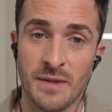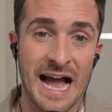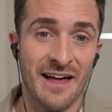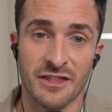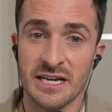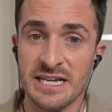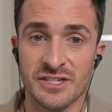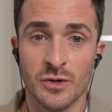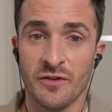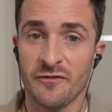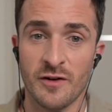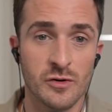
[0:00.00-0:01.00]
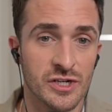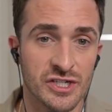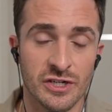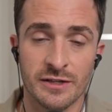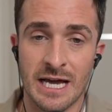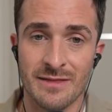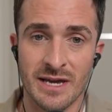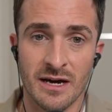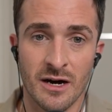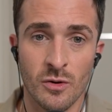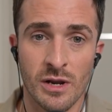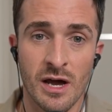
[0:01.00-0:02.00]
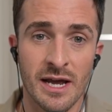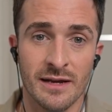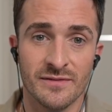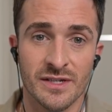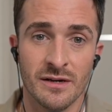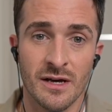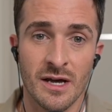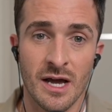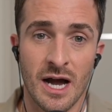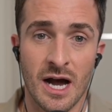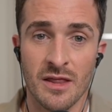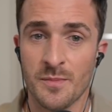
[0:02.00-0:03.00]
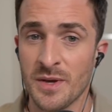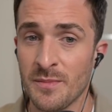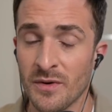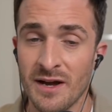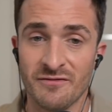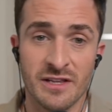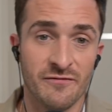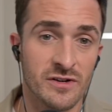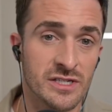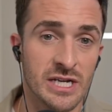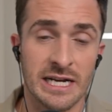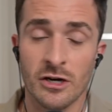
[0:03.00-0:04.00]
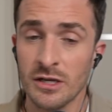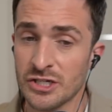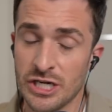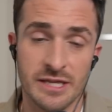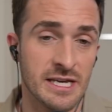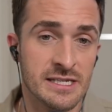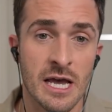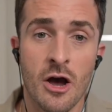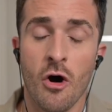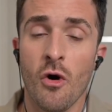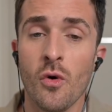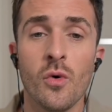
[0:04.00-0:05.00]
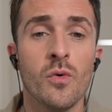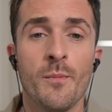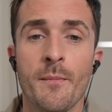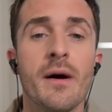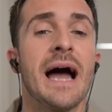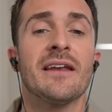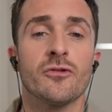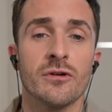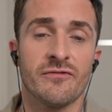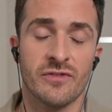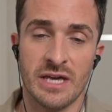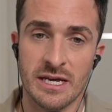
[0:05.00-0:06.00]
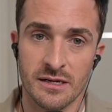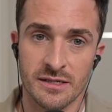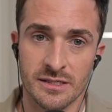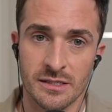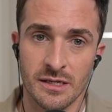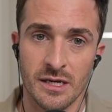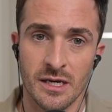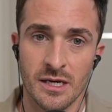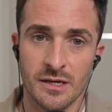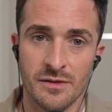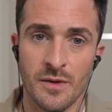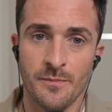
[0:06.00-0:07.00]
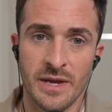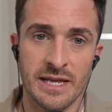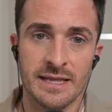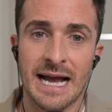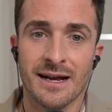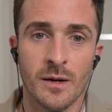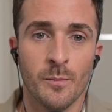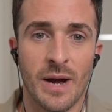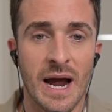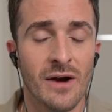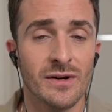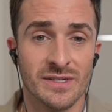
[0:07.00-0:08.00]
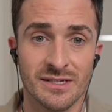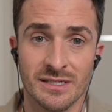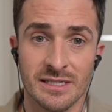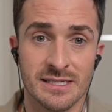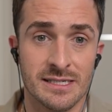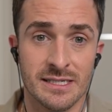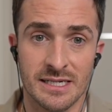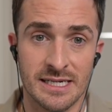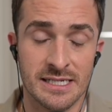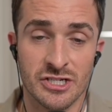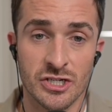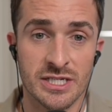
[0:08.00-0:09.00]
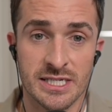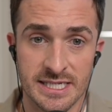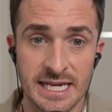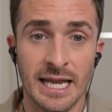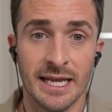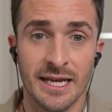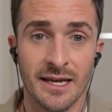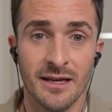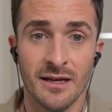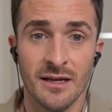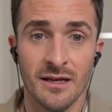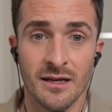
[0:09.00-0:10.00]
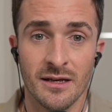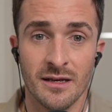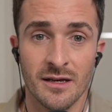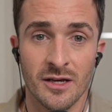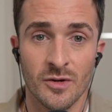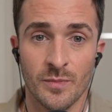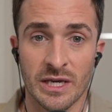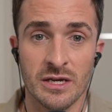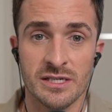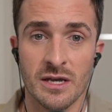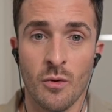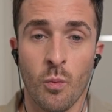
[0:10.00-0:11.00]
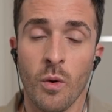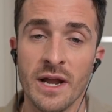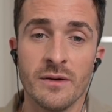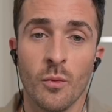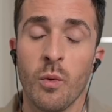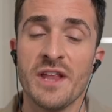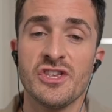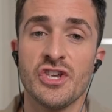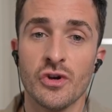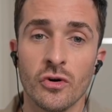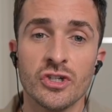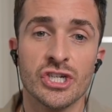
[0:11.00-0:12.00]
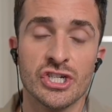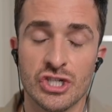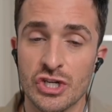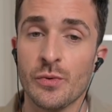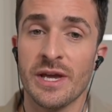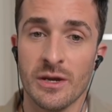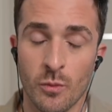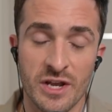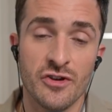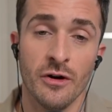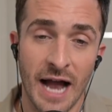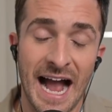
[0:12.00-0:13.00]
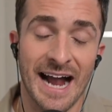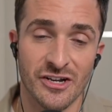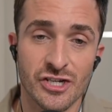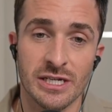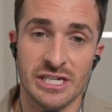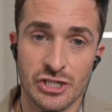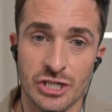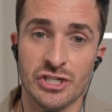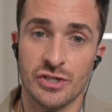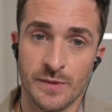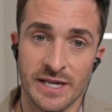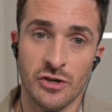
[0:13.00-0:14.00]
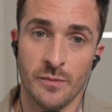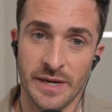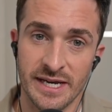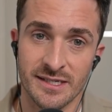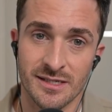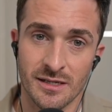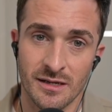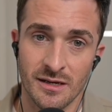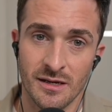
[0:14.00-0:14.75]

athletes who have focused on that their whole lives. Other people have different psychology. There's all manner of things that mean that comparison is, is just silly. Because when, when you're just doing, when you're actually just doing your best,